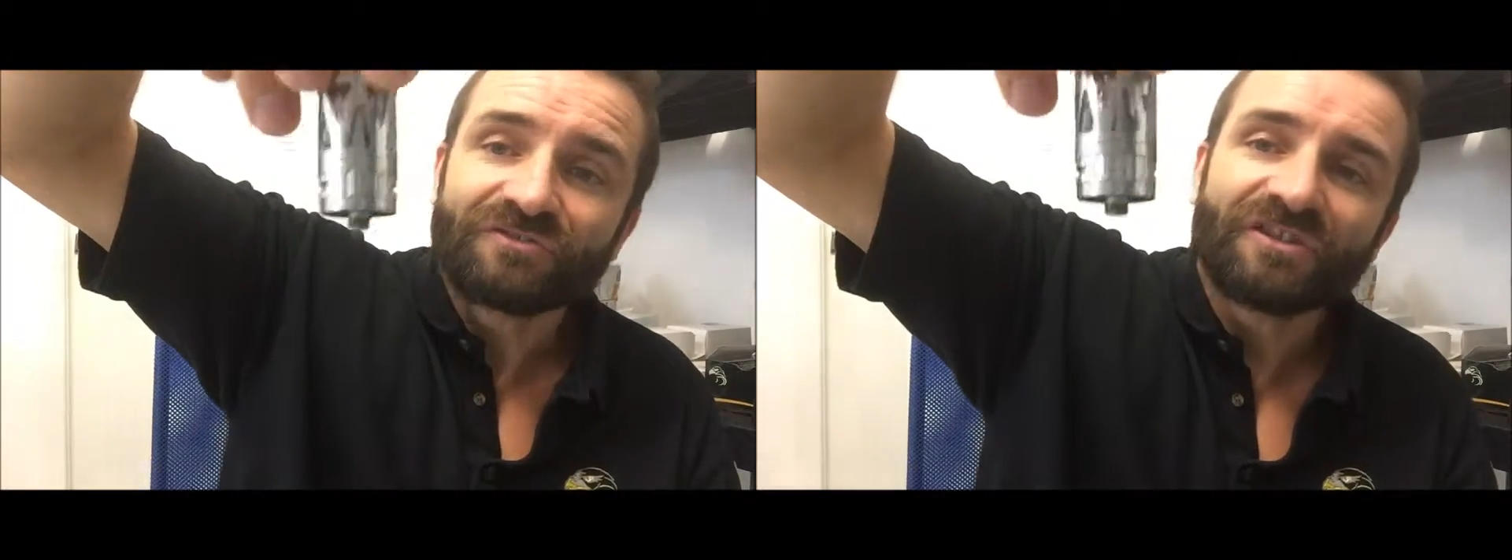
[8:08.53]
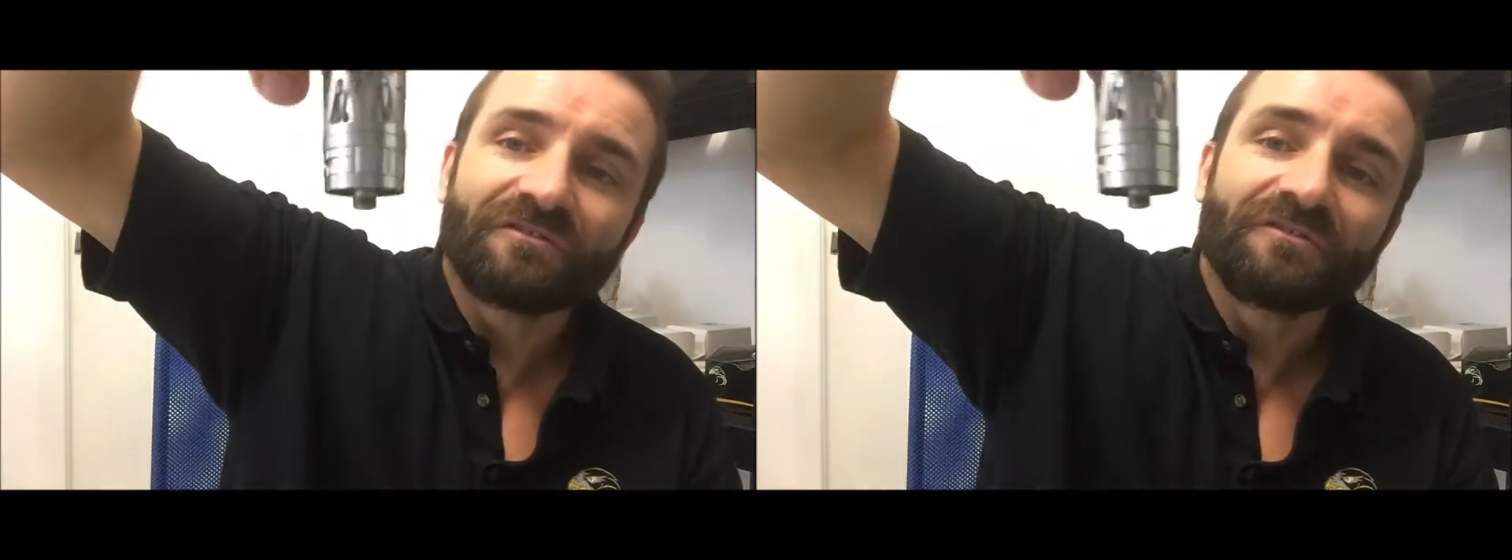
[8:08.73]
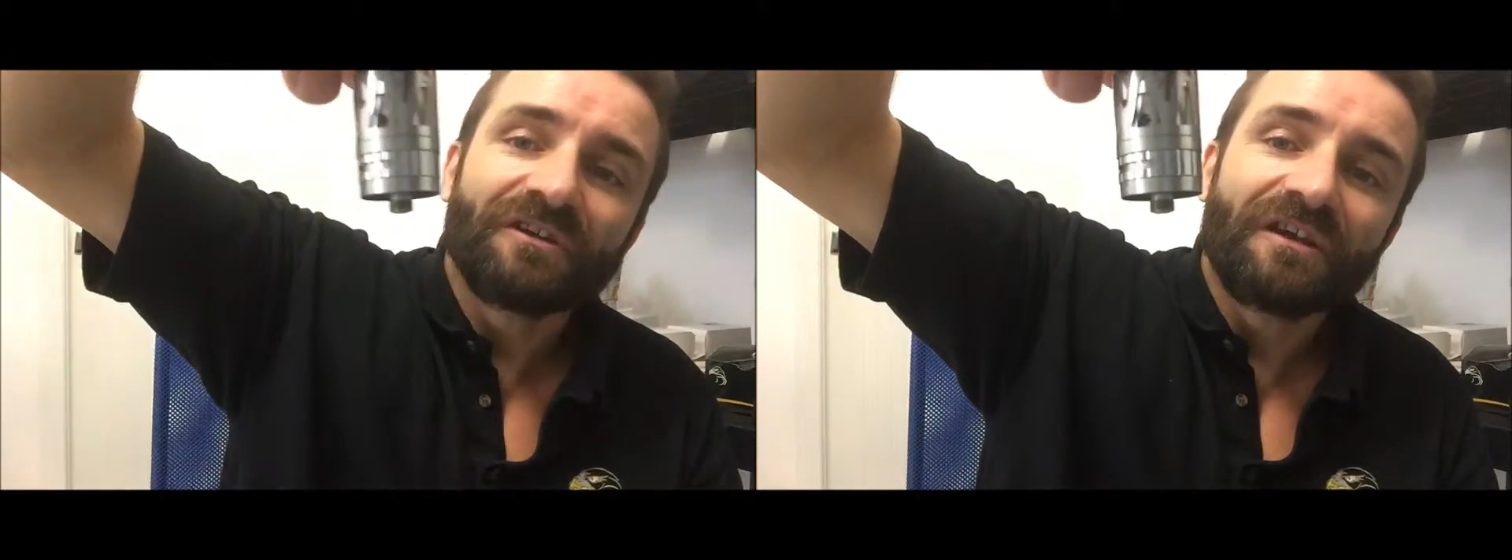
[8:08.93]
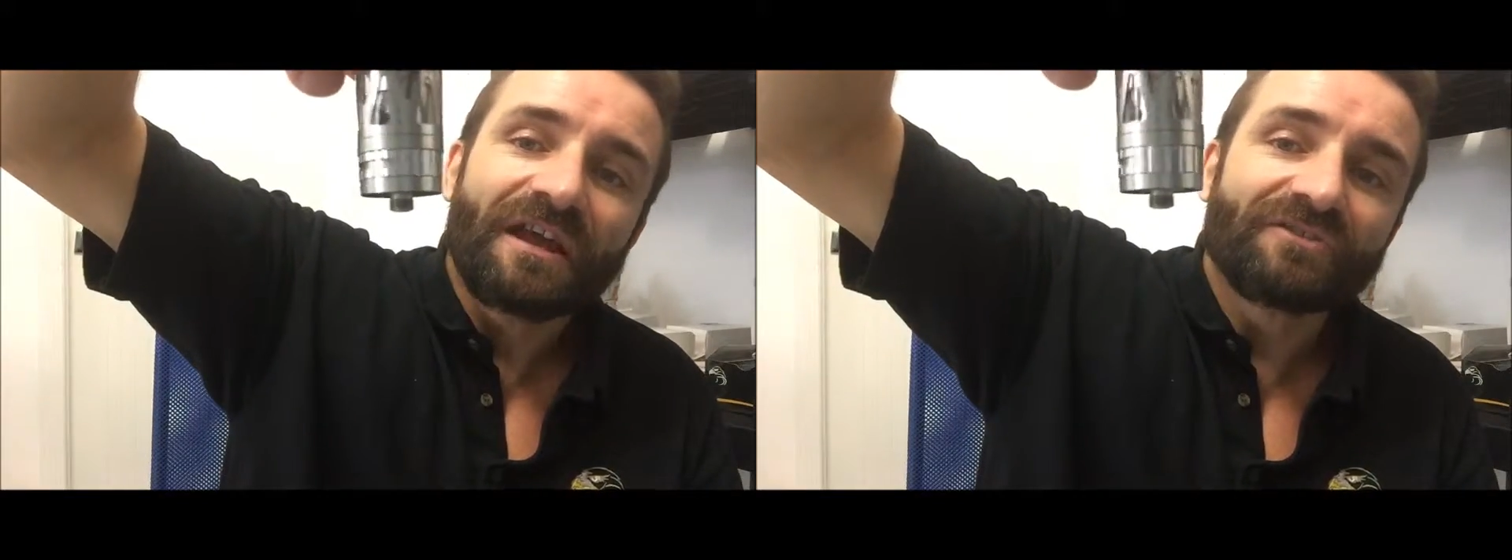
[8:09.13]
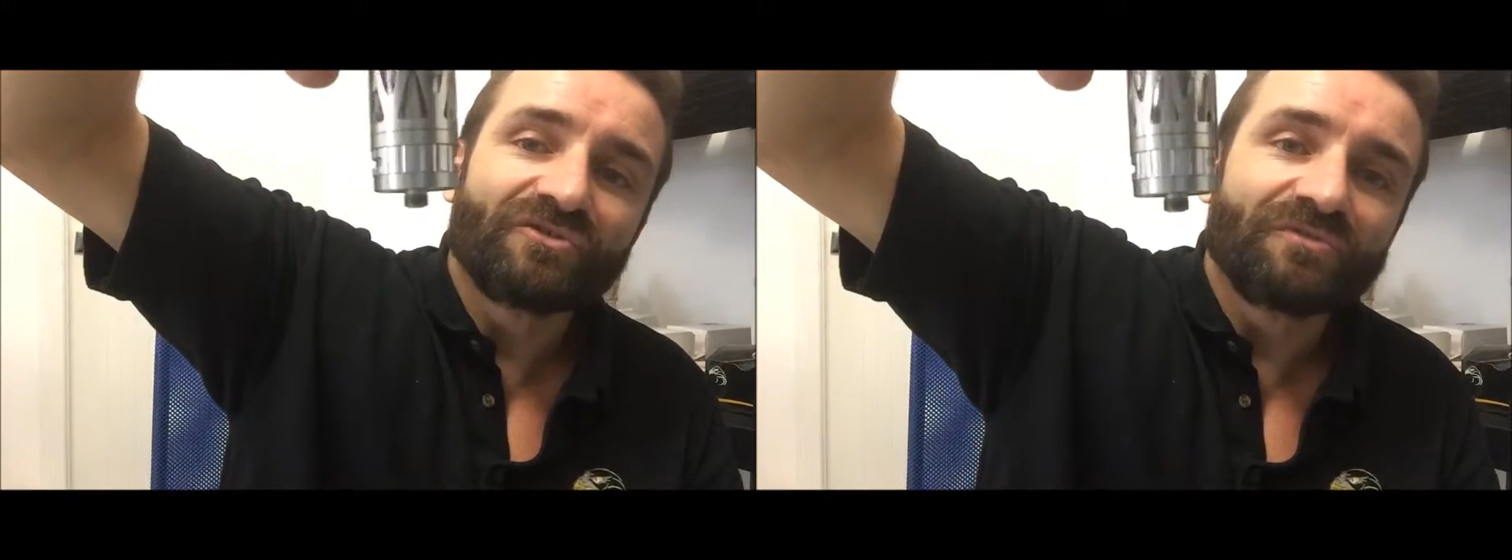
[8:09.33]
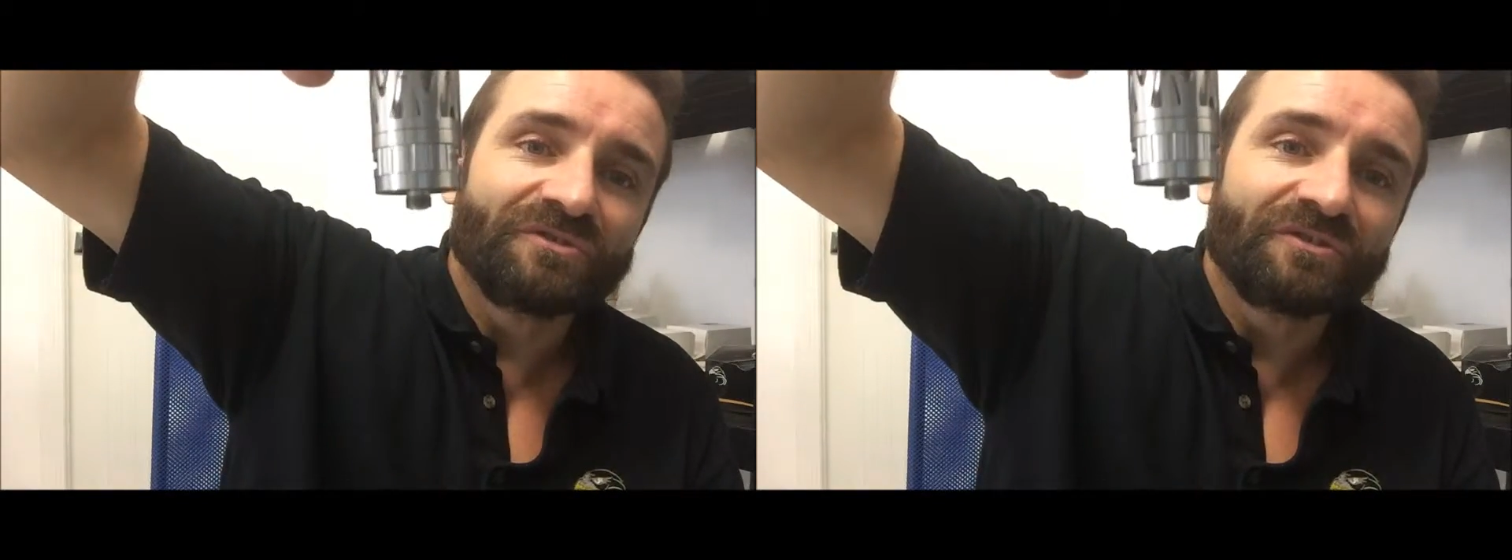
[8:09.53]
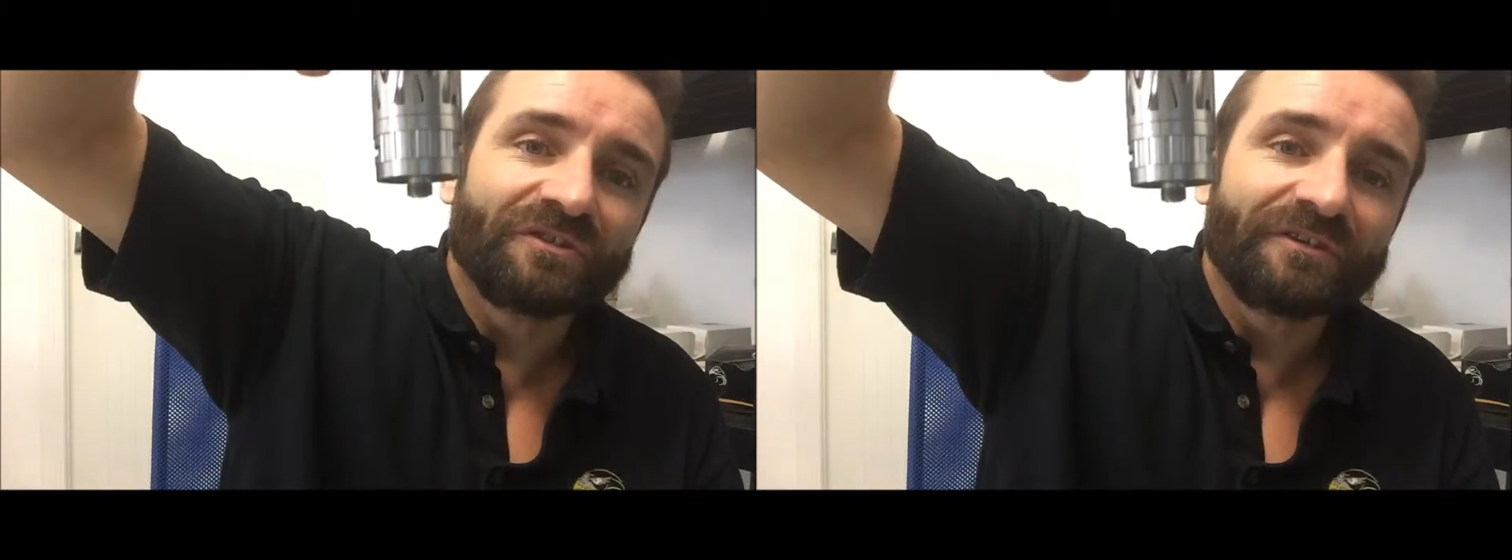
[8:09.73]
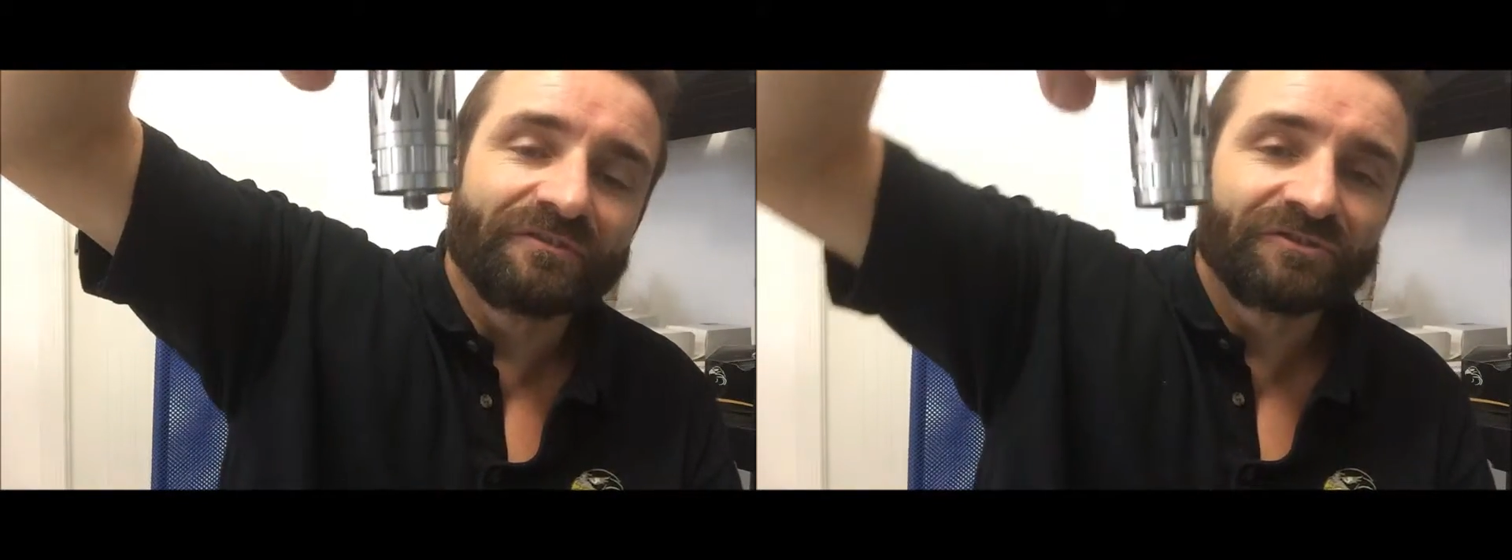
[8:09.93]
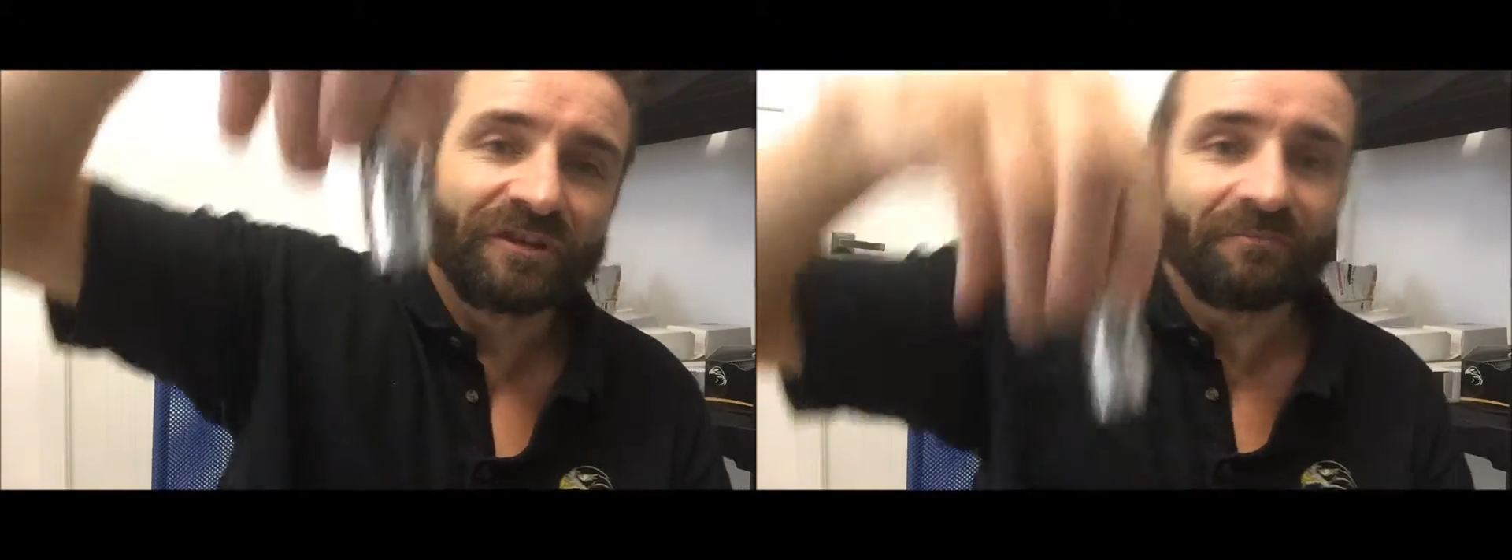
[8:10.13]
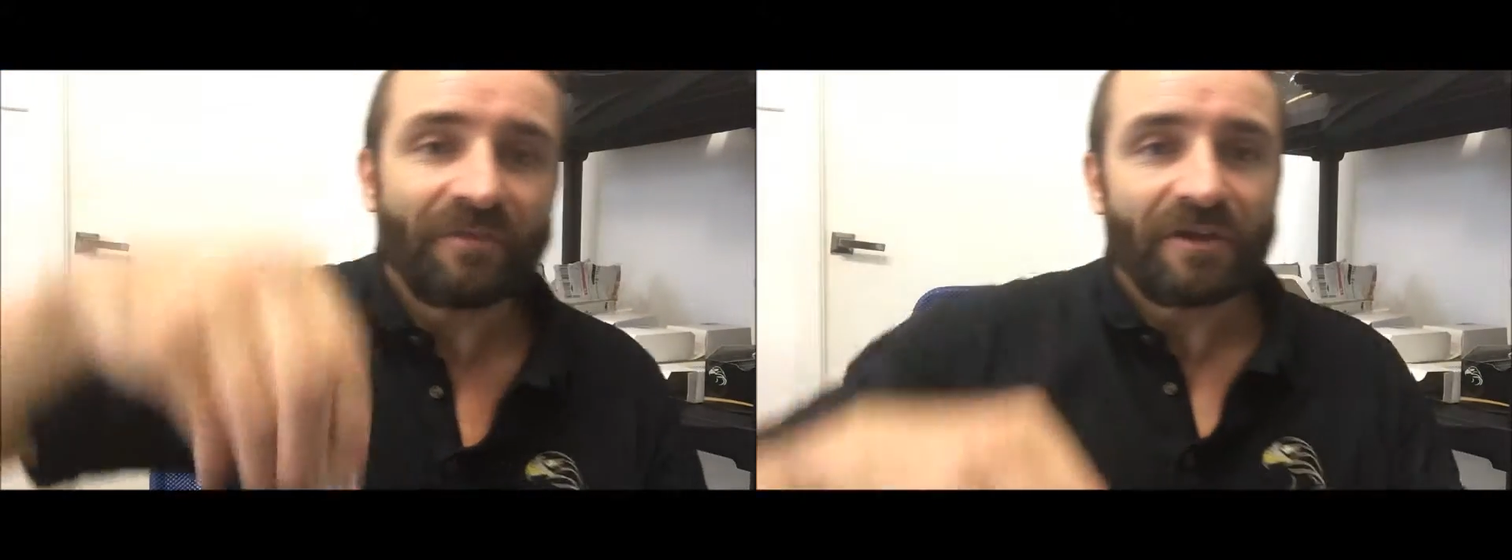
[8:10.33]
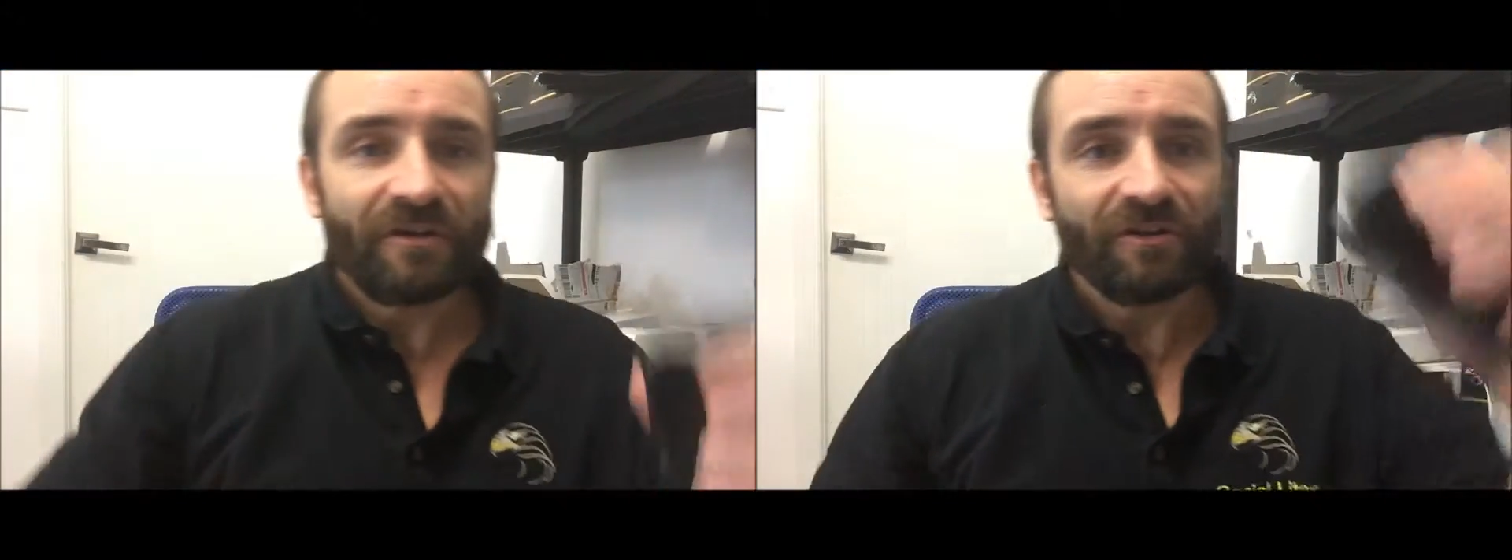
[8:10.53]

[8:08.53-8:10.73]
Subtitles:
So that's always a good little tip.